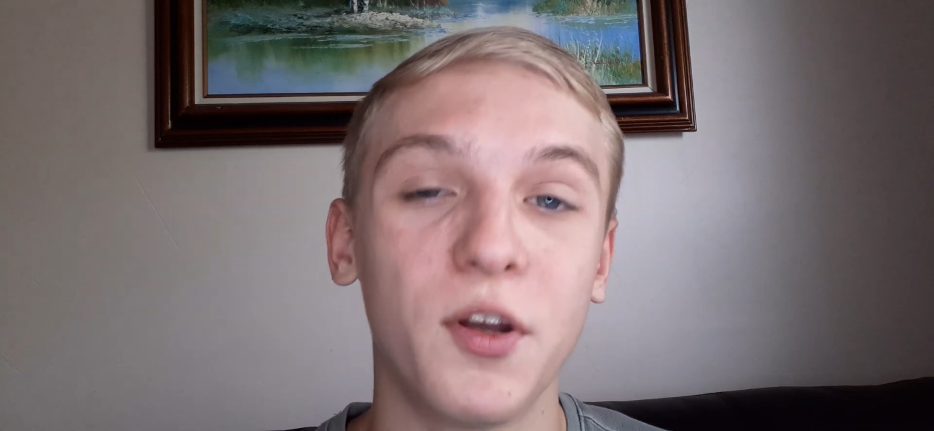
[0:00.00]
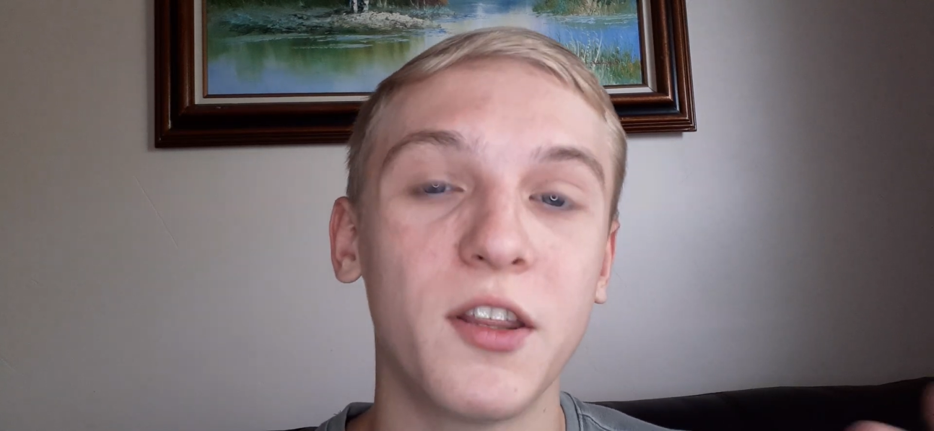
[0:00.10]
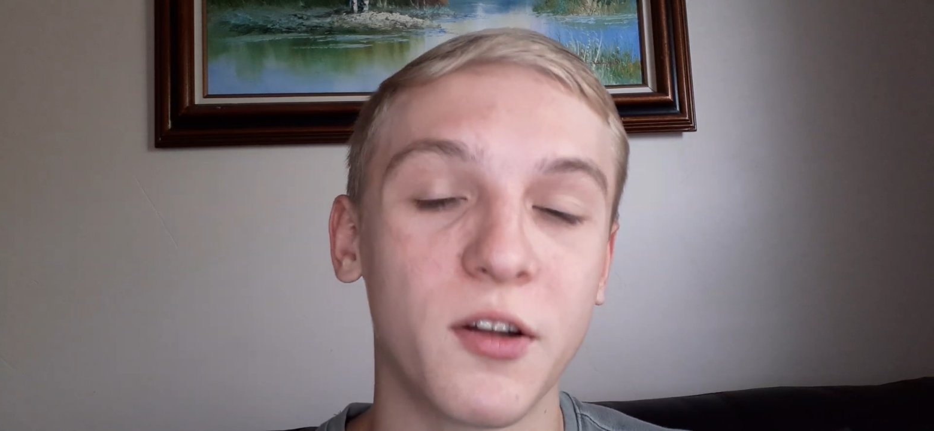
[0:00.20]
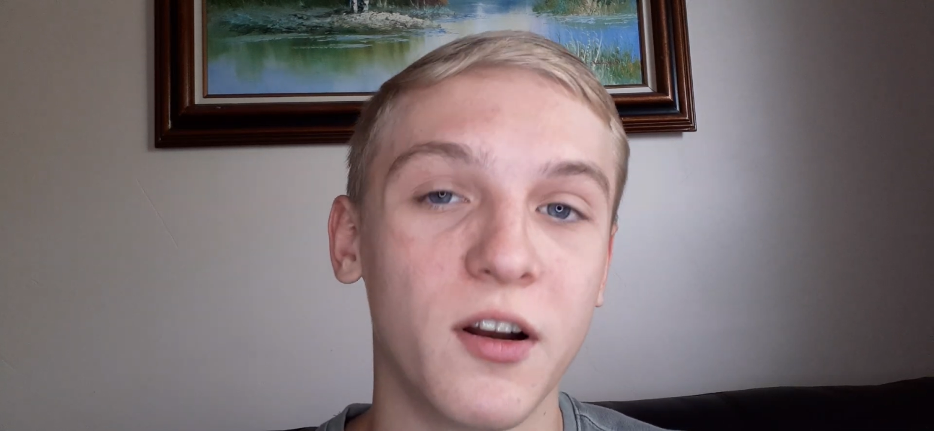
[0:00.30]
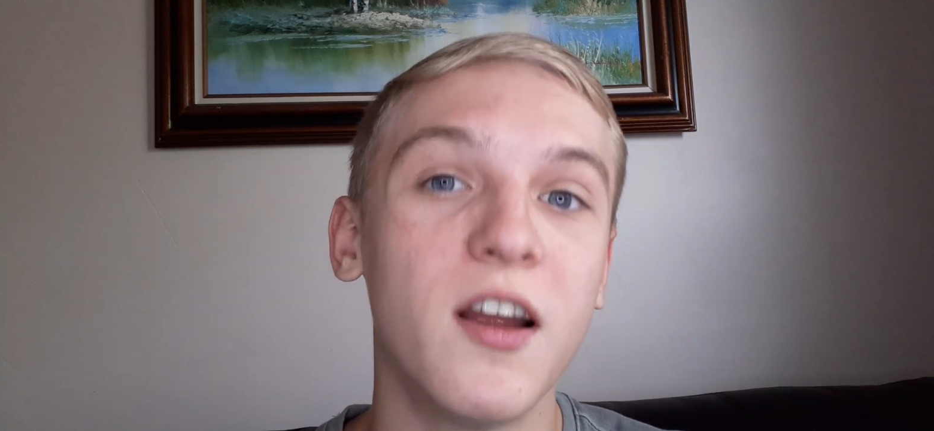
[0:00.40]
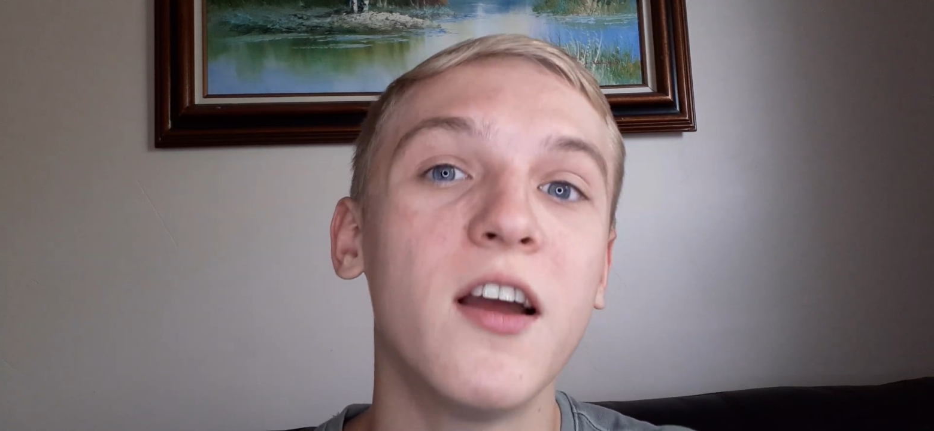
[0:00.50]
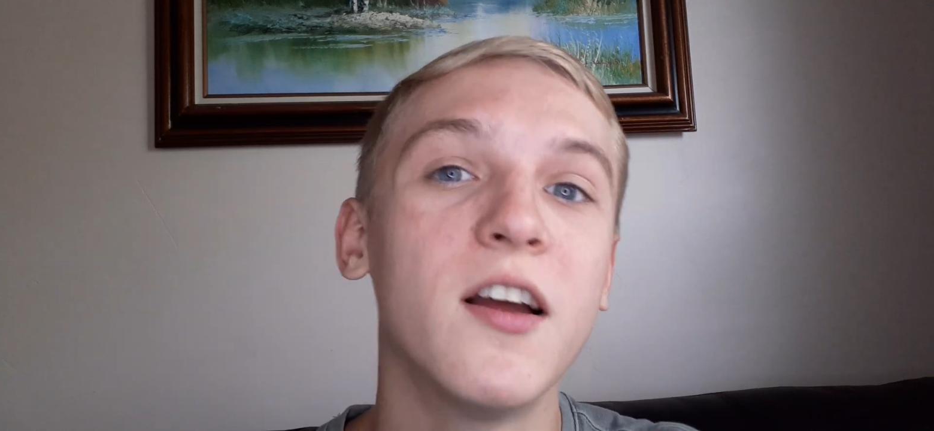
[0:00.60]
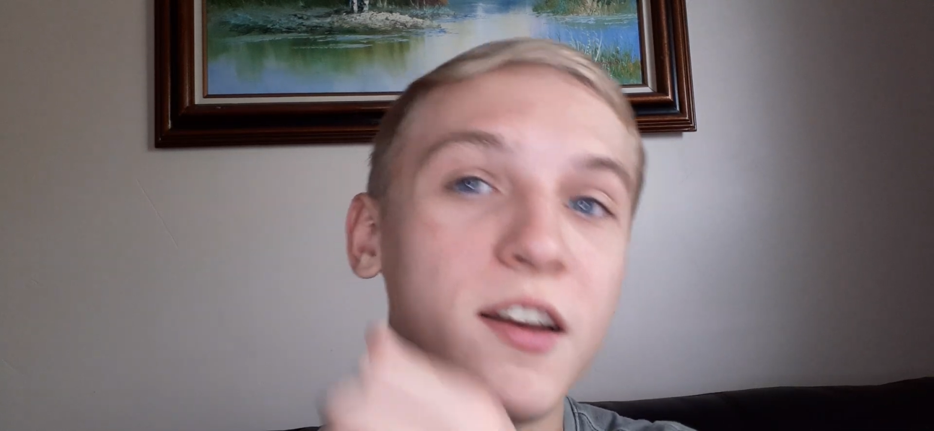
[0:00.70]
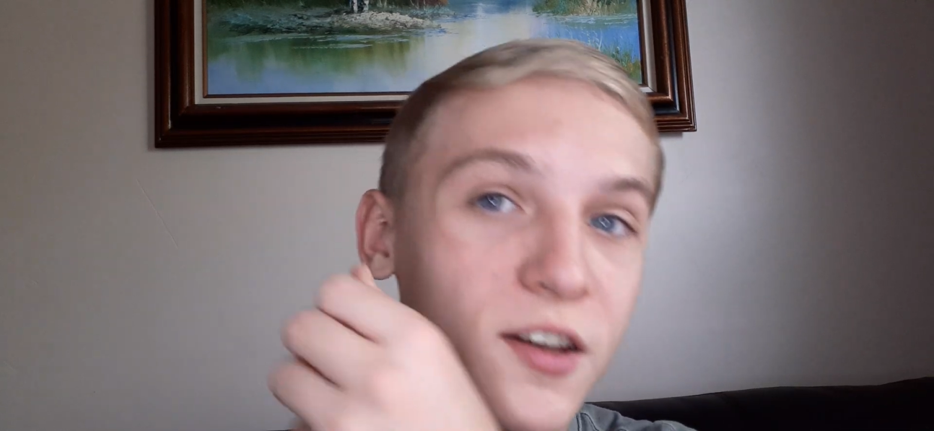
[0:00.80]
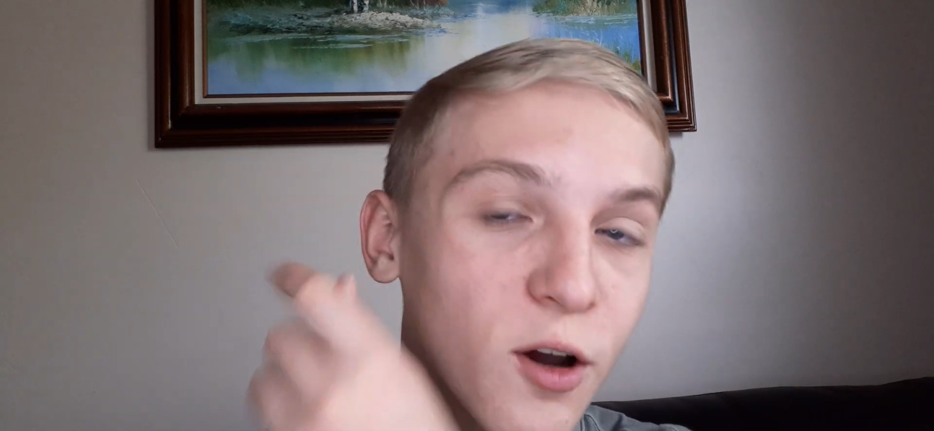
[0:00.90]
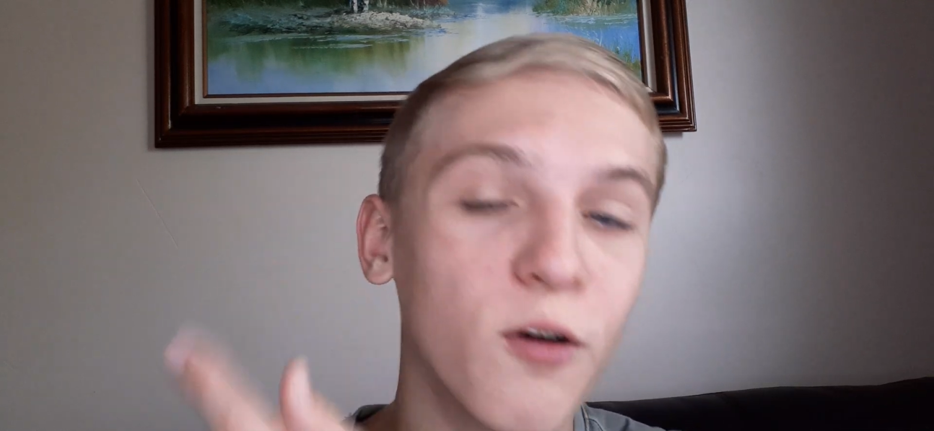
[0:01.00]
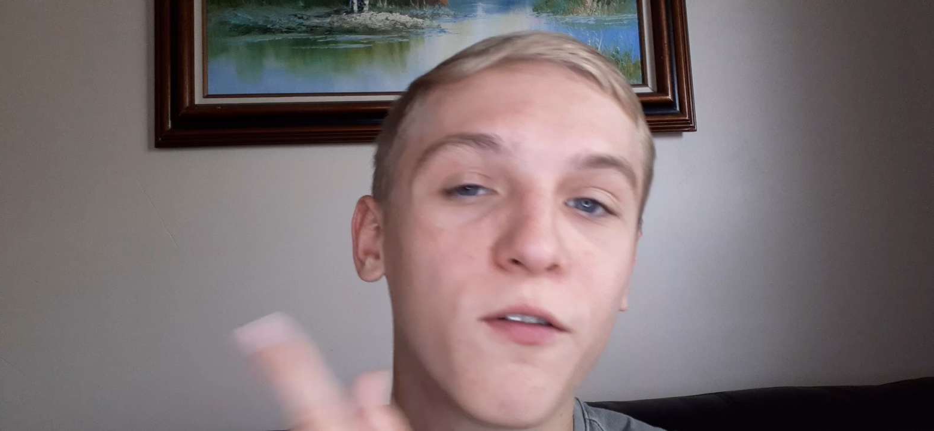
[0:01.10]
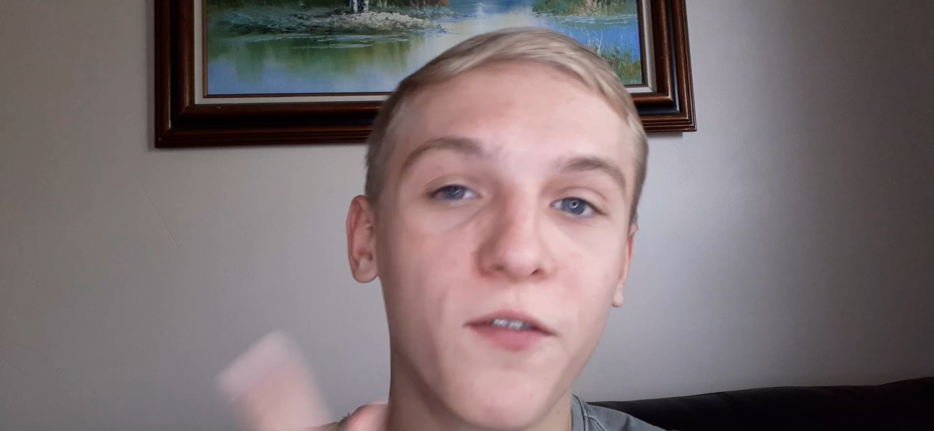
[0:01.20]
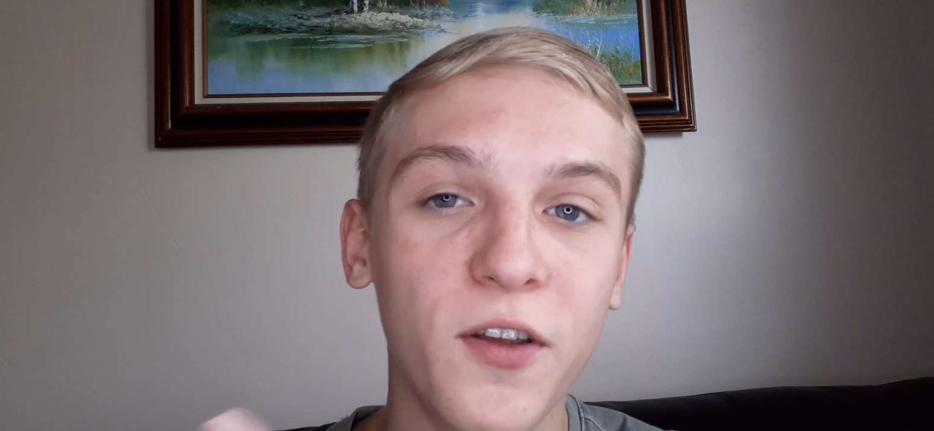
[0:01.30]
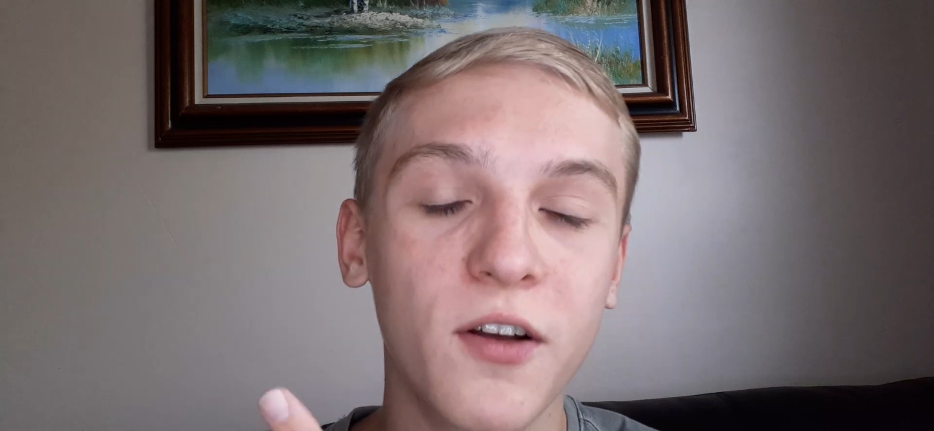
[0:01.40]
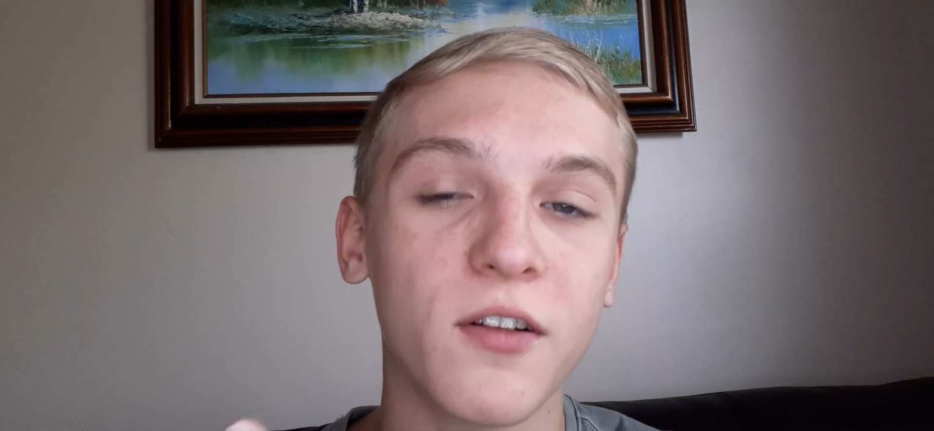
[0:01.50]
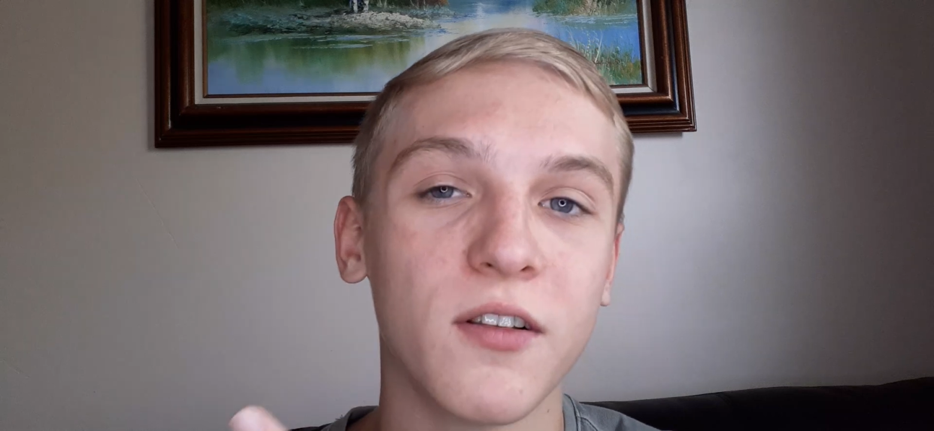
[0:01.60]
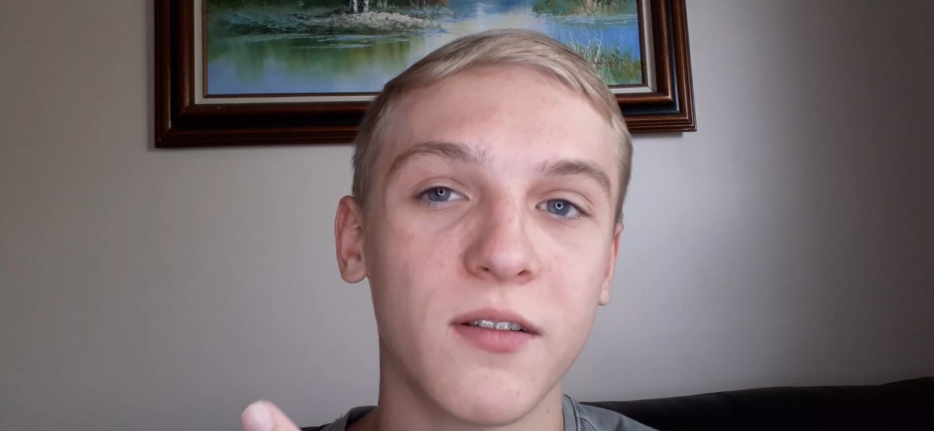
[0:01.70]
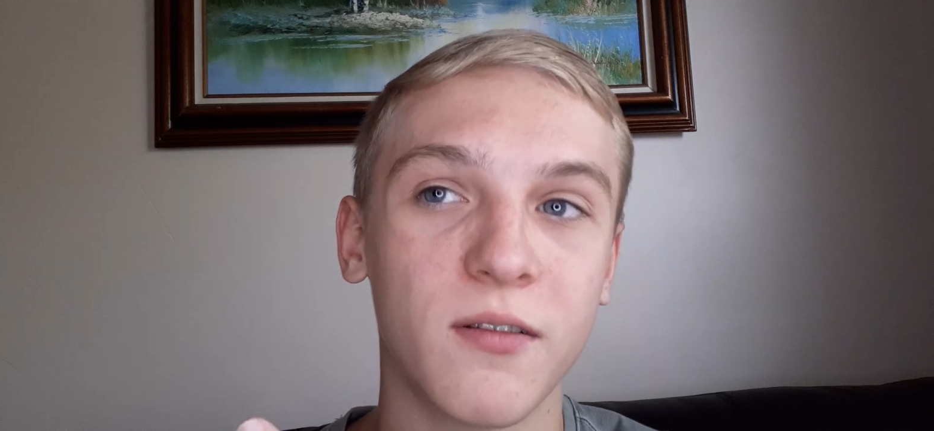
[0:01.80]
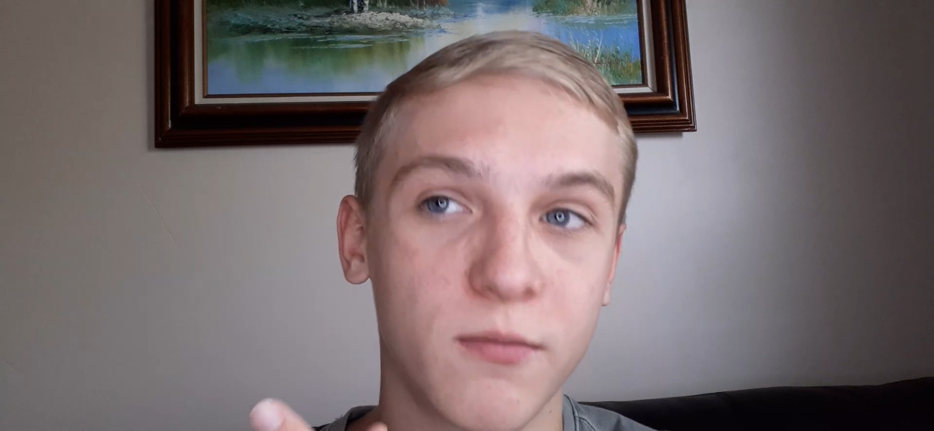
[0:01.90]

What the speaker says: either don't feel